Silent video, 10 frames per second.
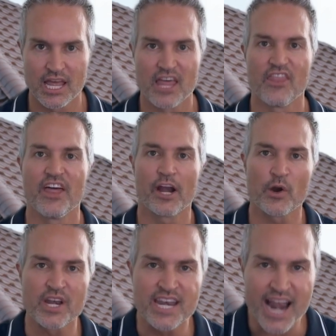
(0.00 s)
They are
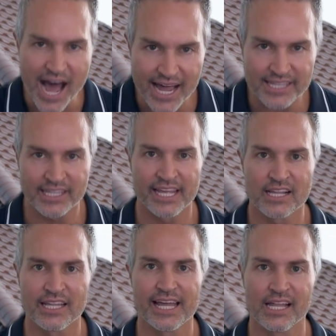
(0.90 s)
not
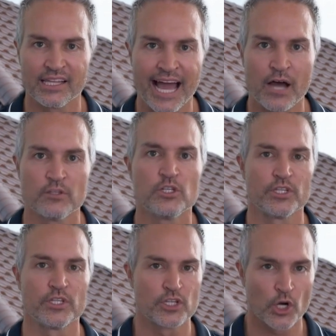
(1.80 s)
legally allowed to
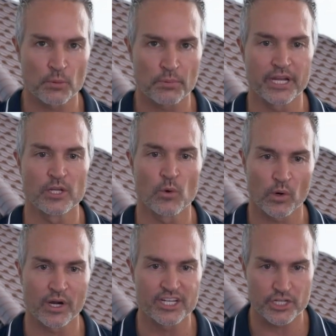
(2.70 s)
interpret
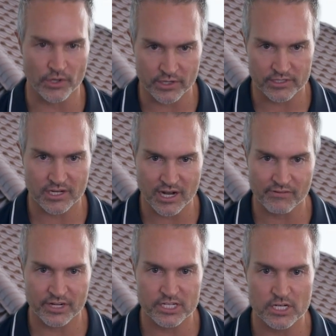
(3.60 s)
your insurance
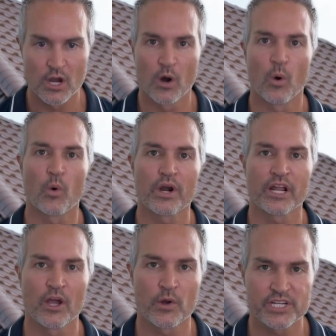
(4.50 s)
coverage or
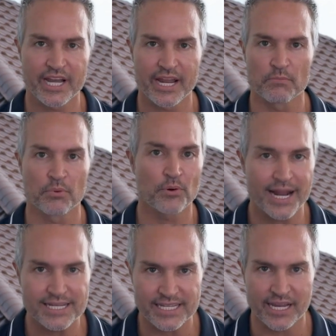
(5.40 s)
negotiate
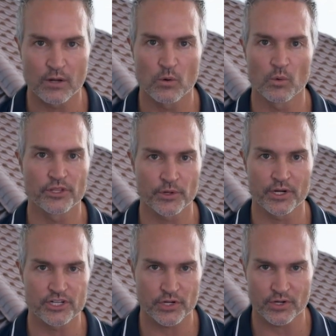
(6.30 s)
pricing with your
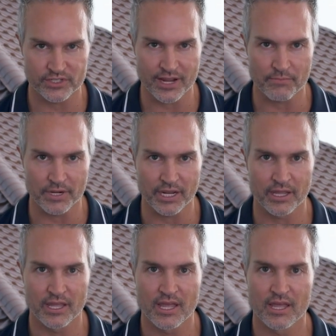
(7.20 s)
insurance company.
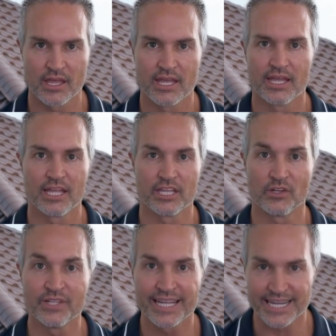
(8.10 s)
You'll
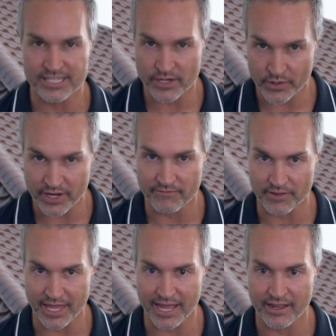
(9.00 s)
need an attorney for
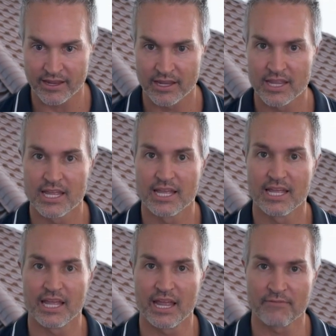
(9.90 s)
that
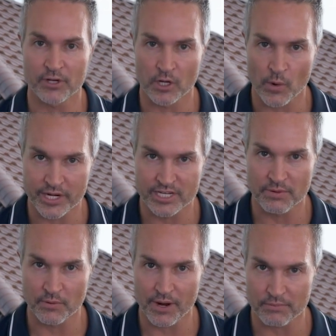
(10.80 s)
if you're going to
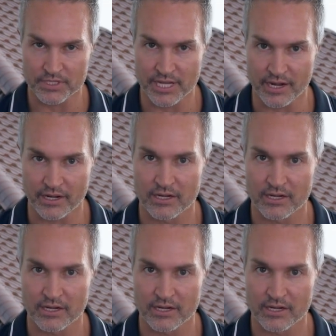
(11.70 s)
be represented.